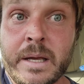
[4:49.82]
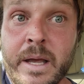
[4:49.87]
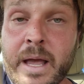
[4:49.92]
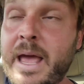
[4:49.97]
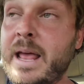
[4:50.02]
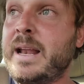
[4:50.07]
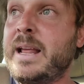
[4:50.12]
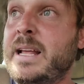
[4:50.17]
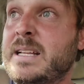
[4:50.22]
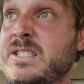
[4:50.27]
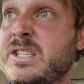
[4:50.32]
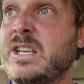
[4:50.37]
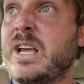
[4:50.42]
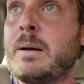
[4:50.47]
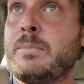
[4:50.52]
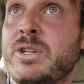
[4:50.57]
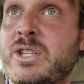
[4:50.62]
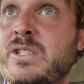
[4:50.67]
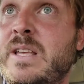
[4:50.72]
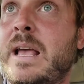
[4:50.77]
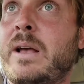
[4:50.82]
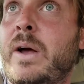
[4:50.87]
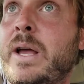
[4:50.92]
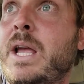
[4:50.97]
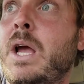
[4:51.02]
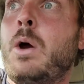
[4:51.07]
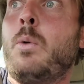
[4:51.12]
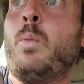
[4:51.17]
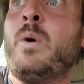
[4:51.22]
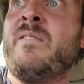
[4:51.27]
And I'm just saying,
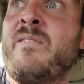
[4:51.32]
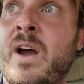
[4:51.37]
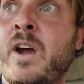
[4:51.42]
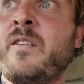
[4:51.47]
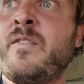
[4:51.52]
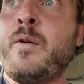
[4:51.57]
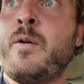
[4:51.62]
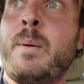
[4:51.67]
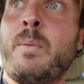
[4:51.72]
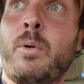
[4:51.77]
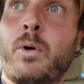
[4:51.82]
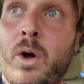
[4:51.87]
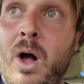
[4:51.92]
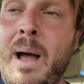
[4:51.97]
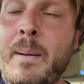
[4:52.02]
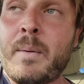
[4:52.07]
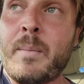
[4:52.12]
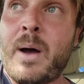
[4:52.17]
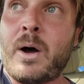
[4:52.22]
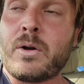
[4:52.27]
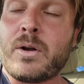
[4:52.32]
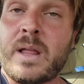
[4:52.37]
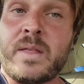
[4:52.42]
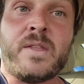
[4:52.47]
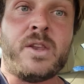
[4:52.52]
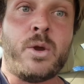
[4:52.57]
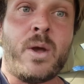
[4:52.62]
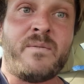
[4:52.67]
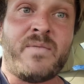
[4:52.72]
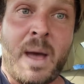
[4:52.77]
like, when very few people climb a mountain and
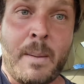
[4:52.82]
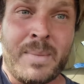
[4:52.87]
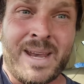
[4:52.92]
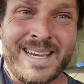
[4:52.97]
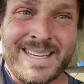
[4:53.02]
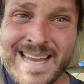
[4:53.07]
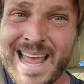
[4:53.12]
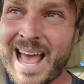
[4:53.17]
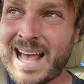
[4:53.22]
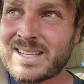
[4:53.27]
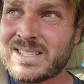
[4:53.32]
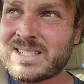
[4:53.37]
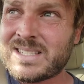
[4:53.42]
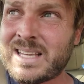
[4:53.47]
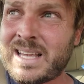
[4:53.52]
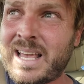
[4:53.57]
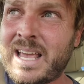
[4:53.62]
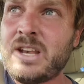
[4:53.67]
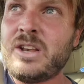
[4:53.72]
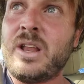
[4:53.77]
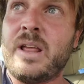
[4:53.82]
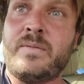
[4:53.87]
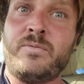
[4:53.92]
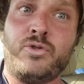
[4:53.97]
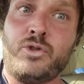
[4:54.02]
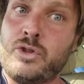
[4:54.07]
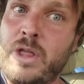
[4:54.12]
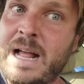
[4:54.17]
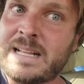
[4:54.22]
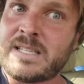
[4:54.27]
then you have that many deaths,
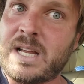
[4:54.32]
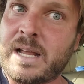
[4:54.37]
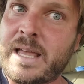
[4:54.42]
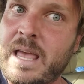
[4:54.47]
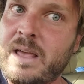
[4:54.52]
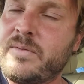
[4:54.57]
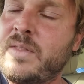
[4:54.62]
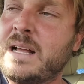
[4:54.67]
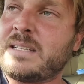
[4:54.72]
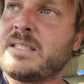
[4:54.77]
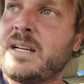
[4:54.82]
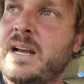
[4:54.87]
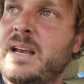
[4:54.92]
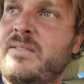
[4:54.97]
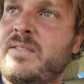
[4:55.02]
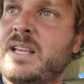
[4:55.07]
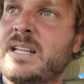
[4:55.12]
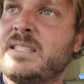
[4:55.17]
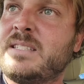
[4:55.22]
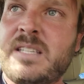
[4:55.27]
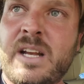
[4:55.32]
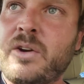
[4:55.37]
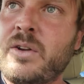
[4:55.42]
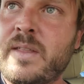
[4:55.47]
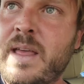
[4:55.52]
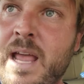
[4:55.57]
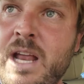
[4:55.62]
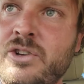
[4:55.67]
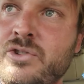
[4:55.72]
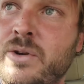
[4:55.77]
and that's not even considering
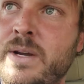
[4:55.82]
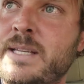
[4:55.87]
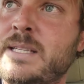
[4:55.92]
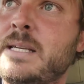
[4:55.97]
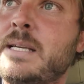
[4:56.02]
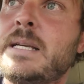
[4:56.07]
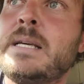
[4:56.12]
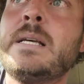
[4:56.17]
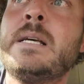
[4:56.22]
the injuries,